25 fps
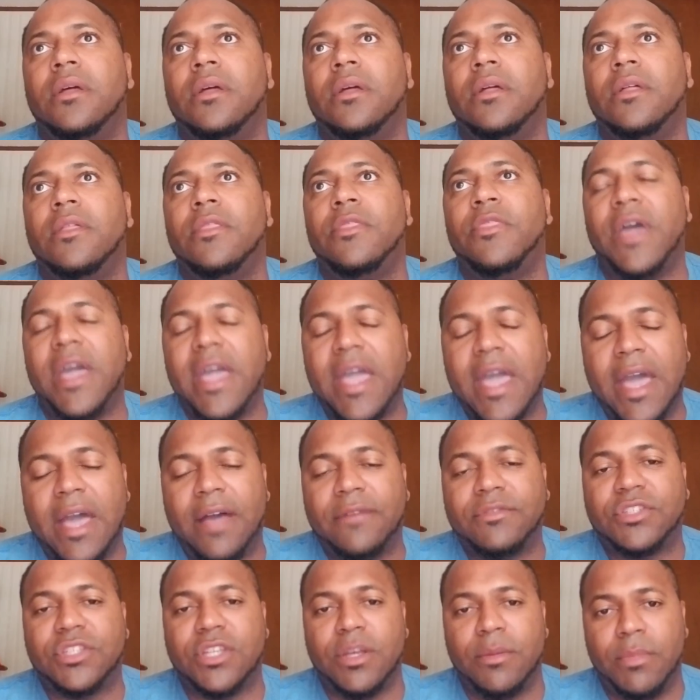They
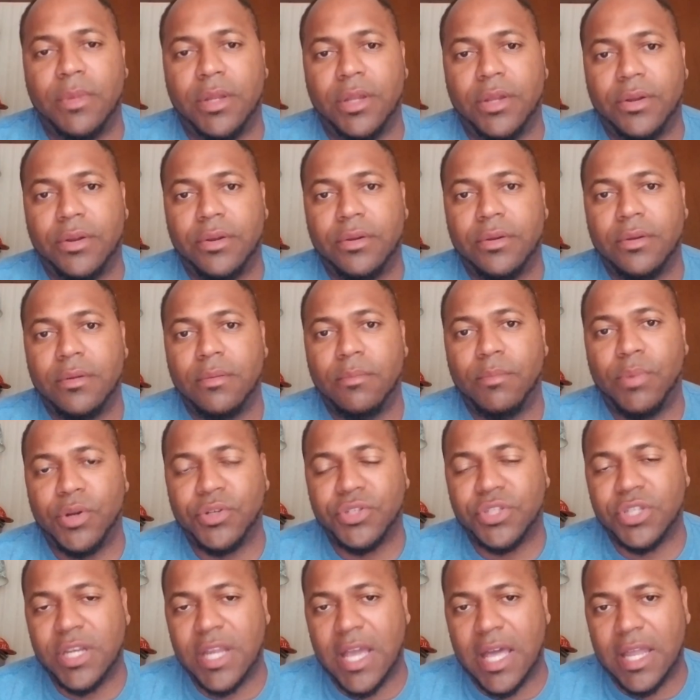have similar
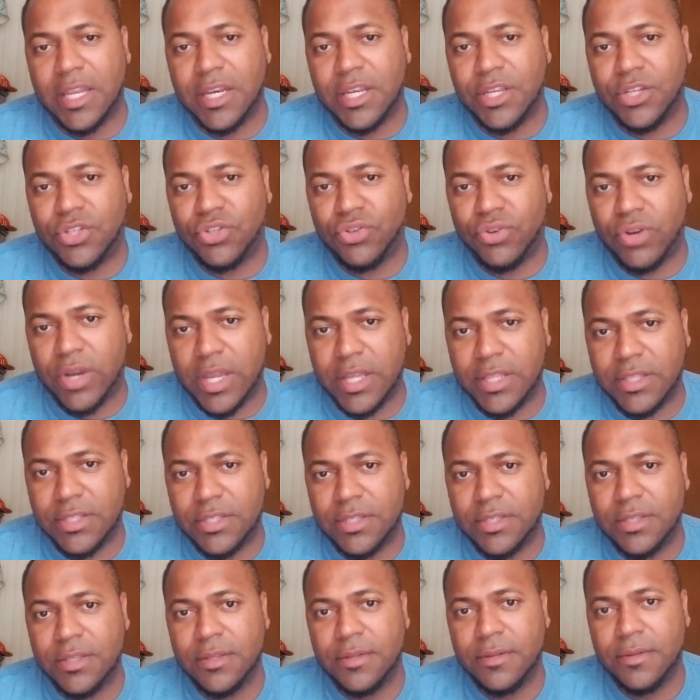personality
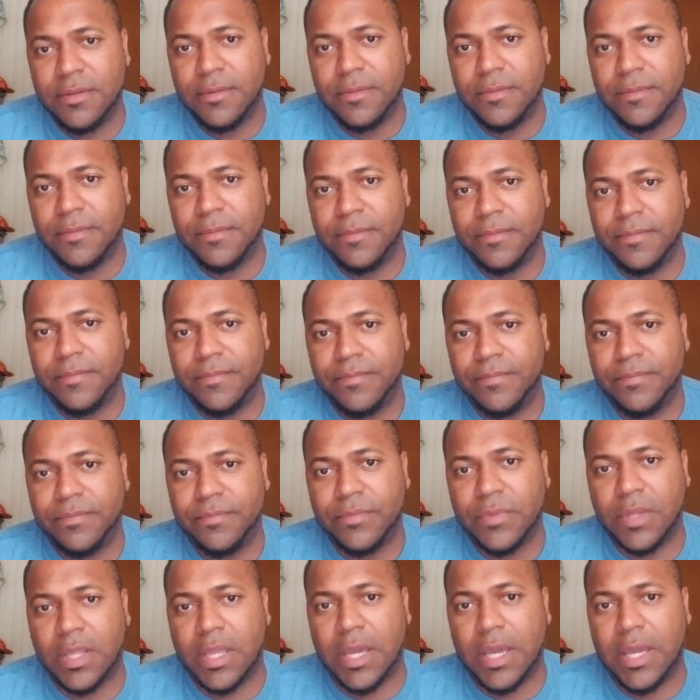traits.
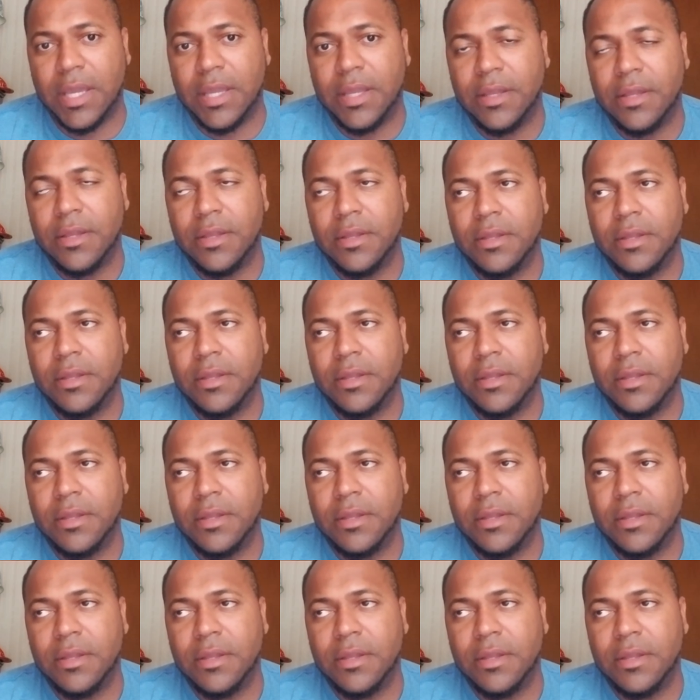Okay?